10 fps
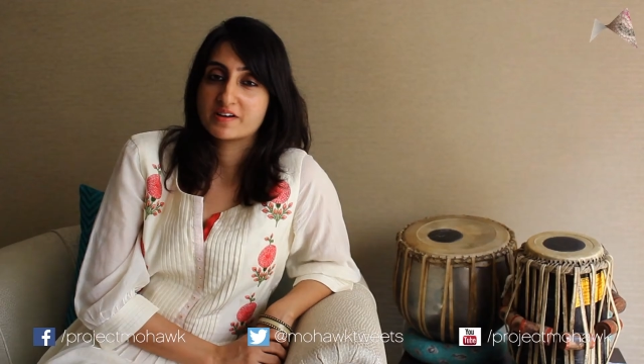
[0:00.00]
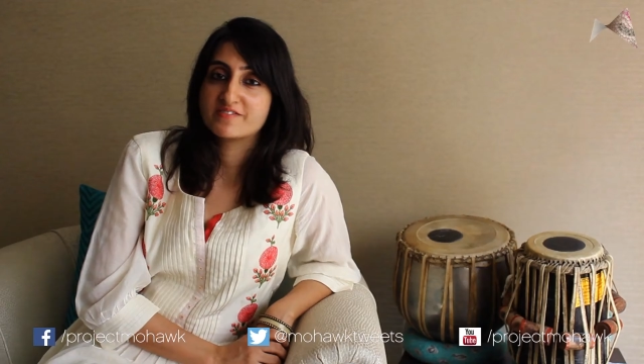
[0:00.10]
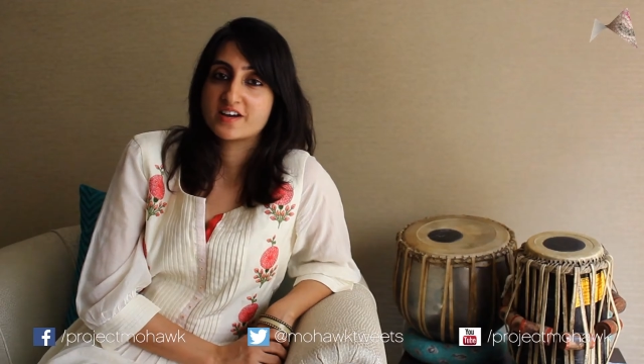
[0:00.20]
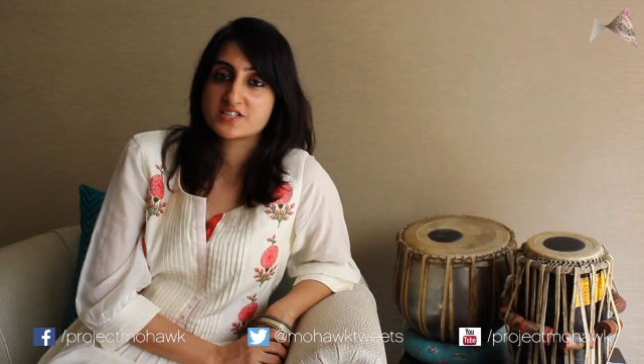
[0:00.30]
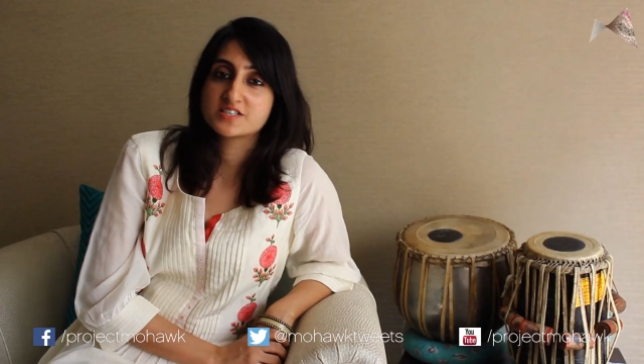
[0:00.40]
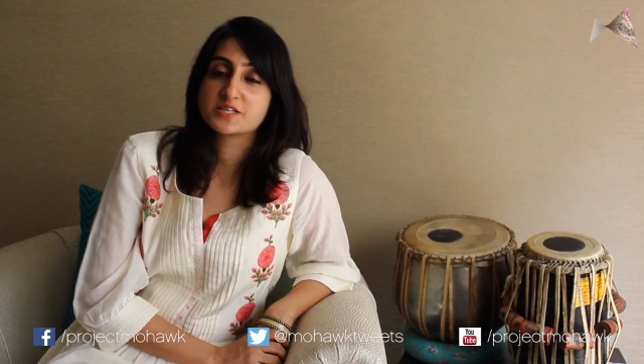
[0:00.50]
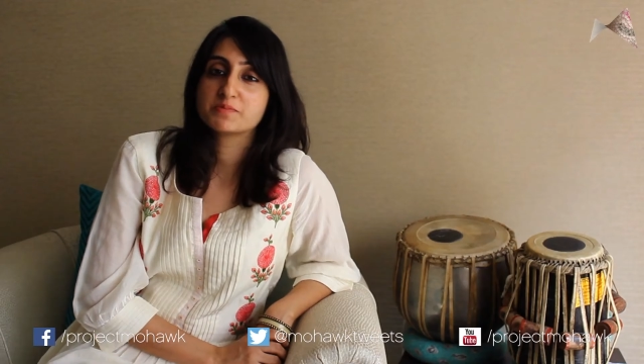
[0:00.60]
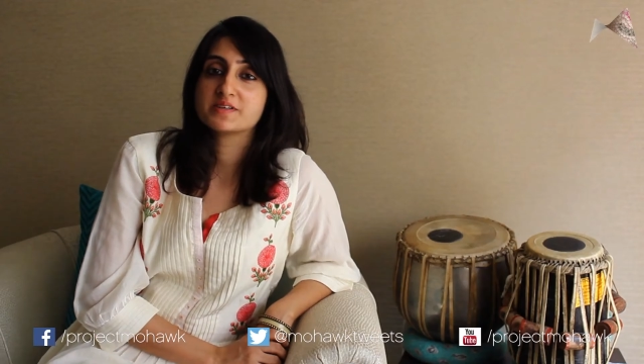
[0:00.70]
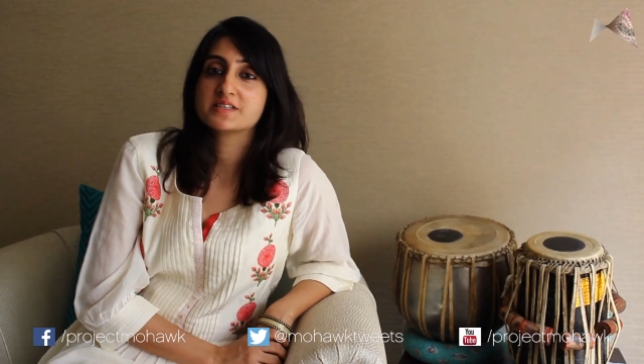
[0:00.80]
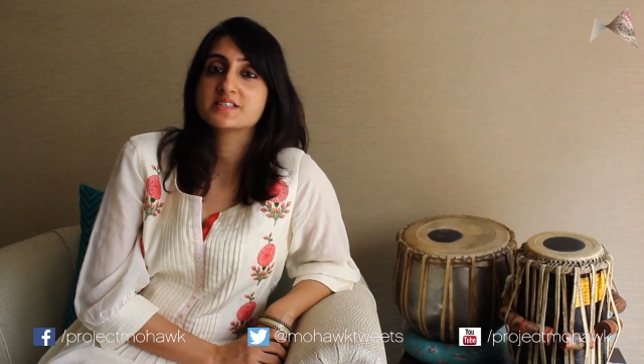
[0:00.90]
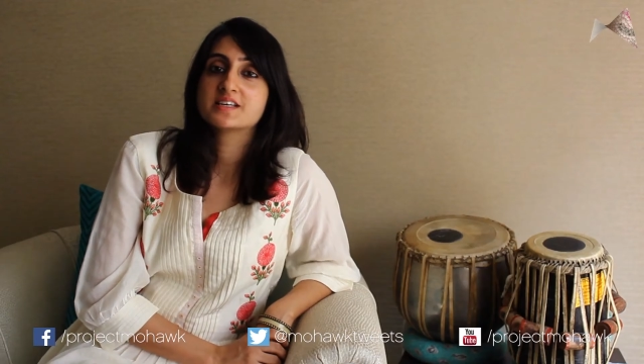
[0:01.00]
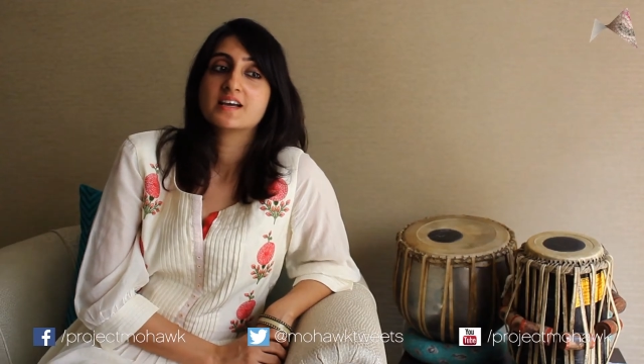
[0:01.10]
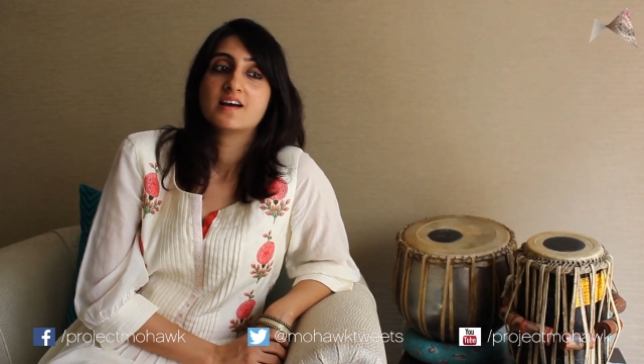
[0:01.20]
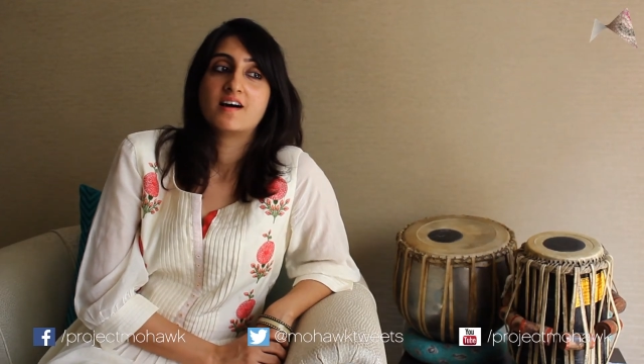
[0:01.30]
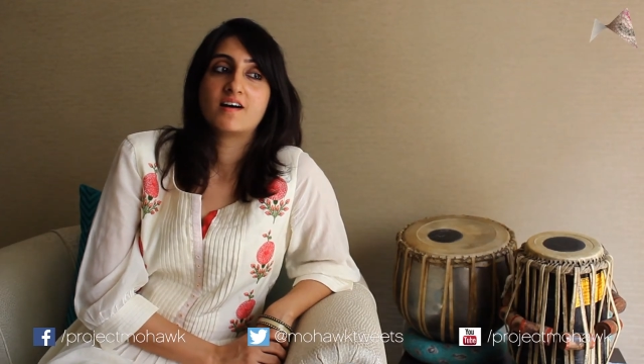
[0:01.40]
My fashion tip is,
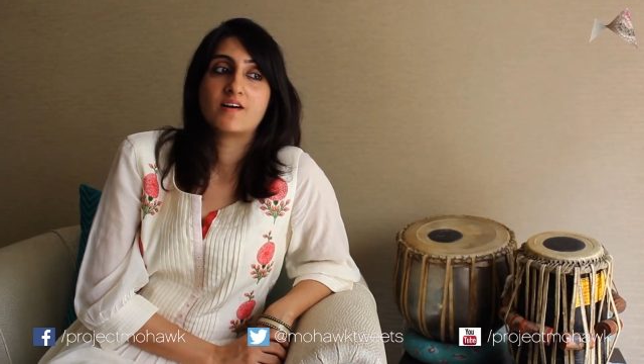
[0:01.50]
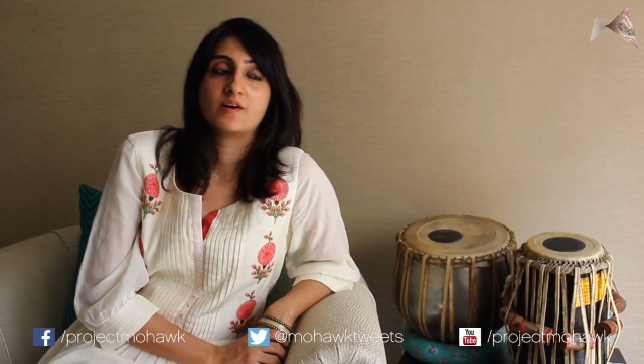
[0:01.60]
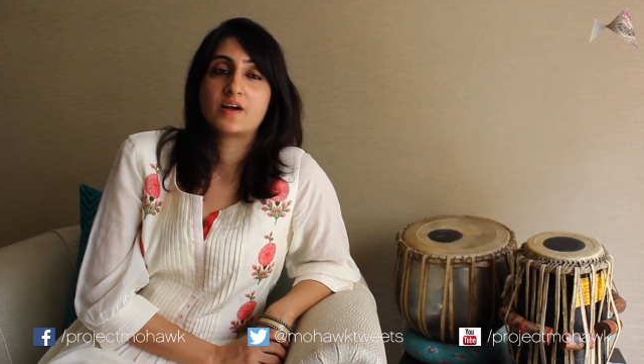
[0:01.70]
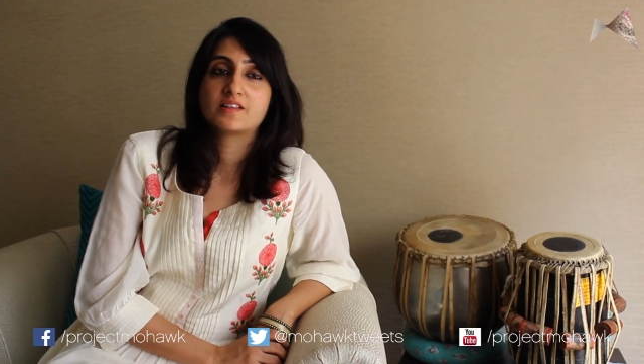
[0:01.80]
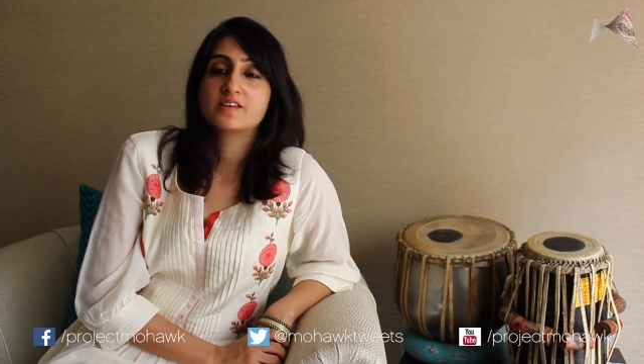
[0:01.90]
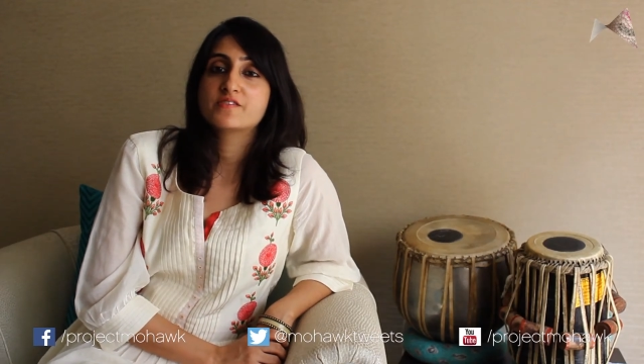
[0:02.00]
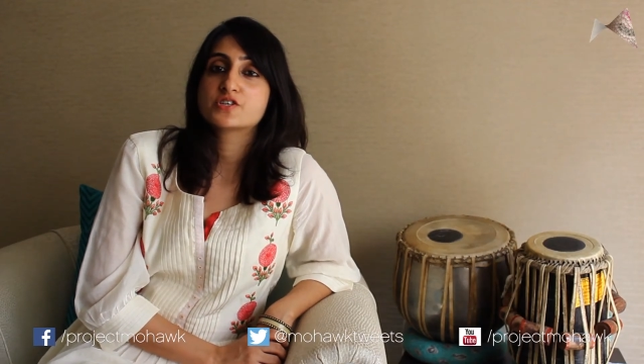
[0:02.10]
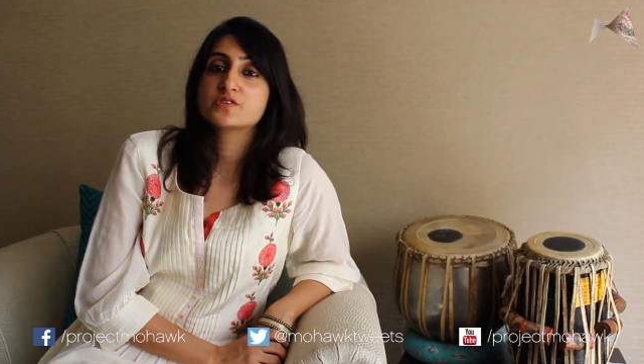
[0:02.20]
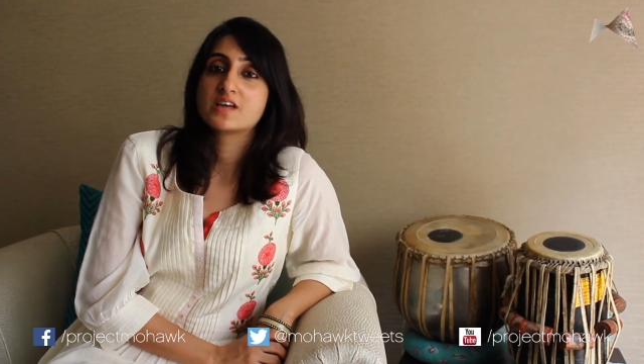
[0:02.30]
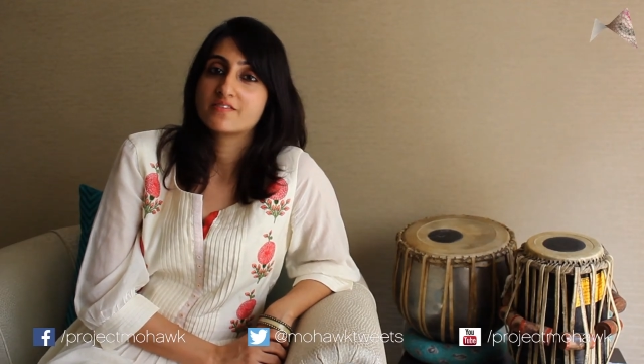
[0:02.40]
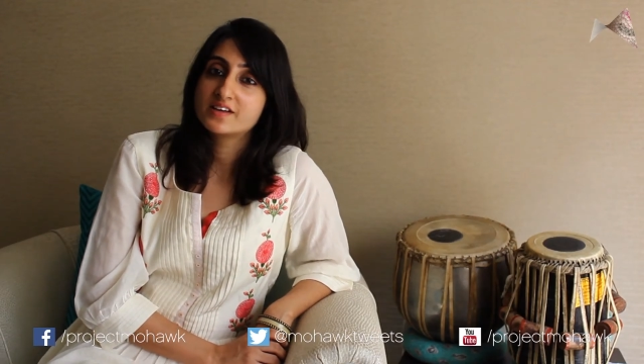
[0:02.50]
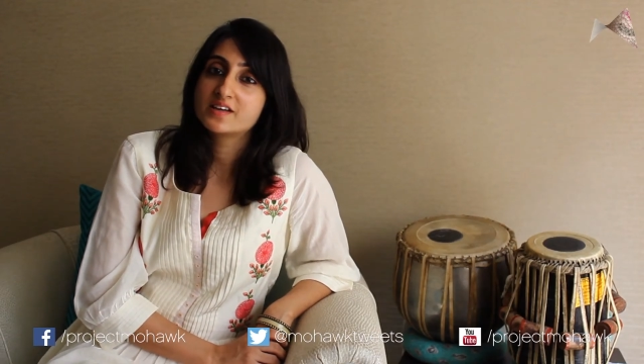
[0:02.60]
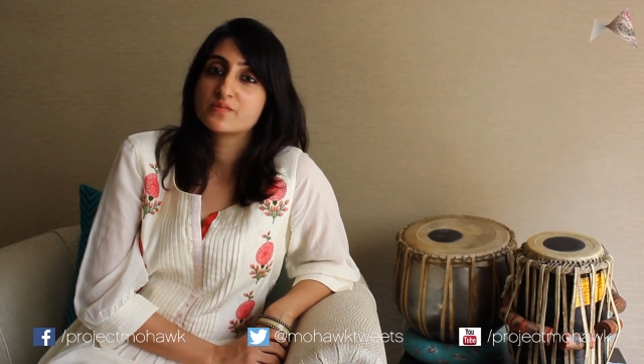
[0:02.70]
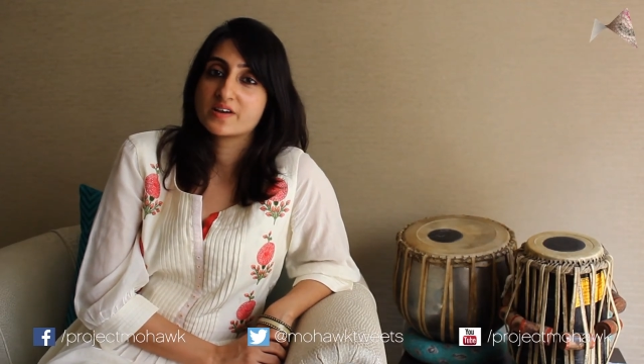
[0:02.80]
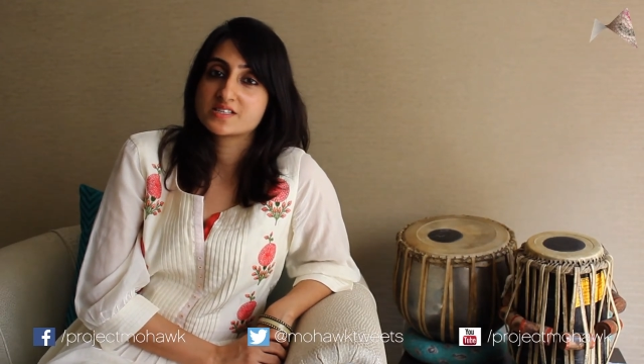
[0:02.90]
I think we should
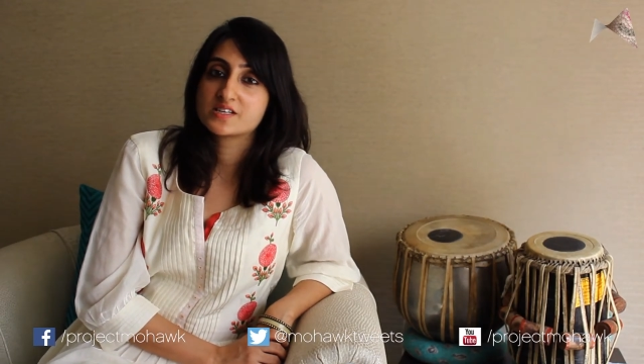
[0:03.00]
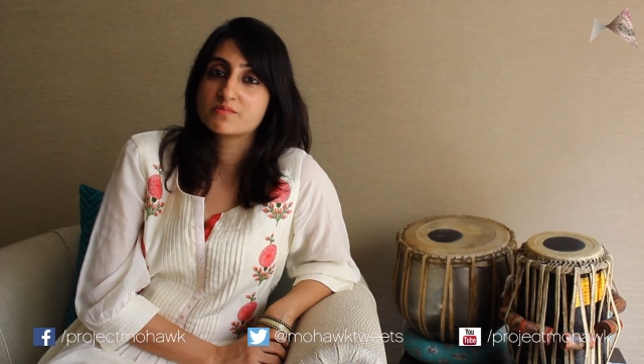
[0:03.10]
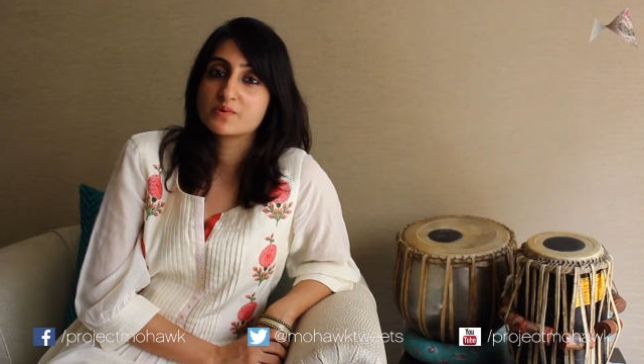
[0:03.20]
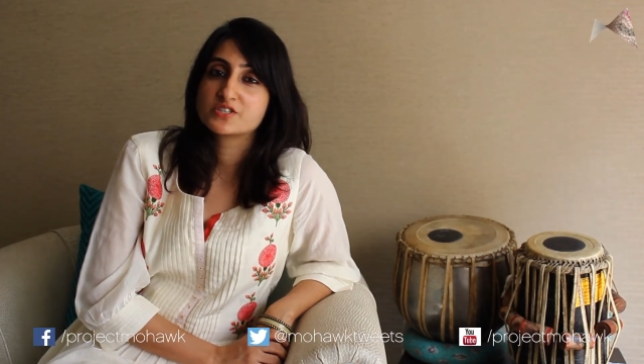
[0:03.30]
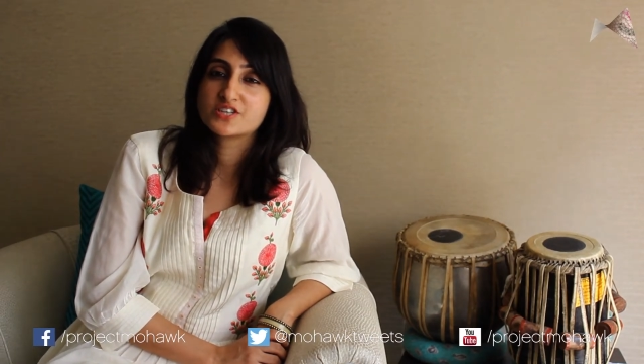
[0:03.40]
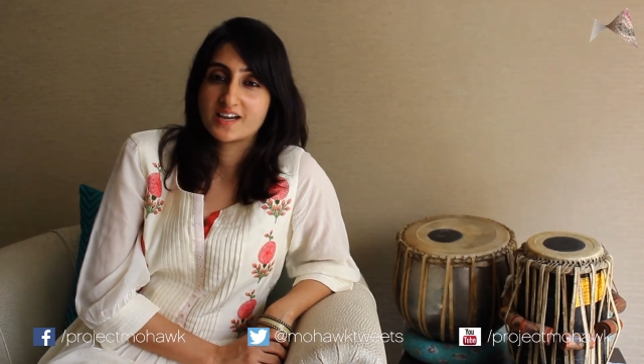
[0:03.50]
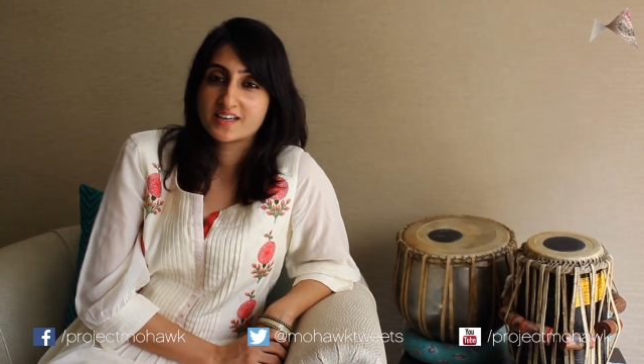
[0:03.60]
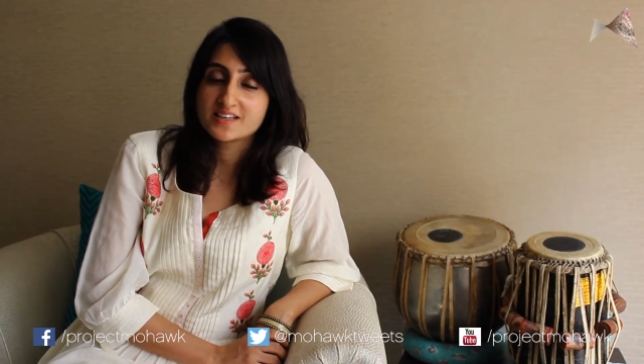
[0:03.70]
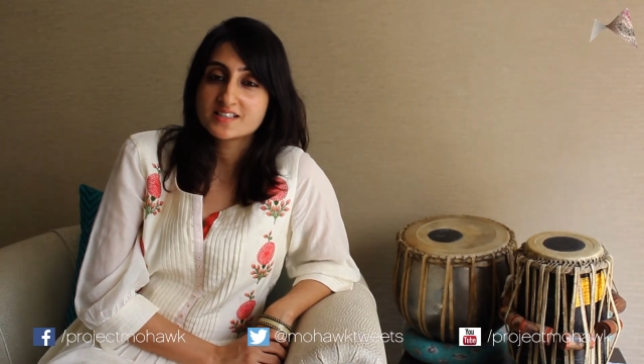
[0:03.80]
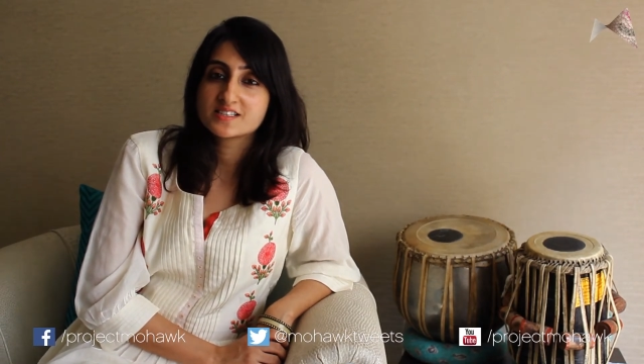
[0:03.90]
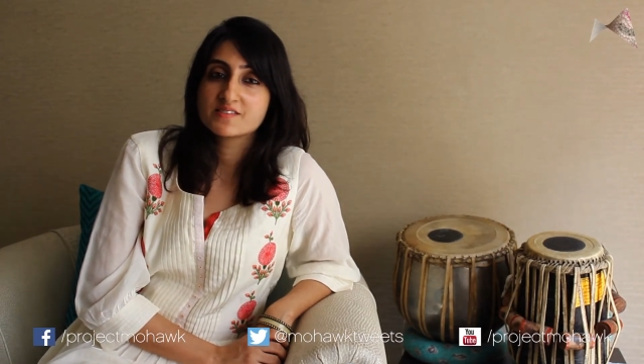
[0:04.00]
definitely invest in more jackets,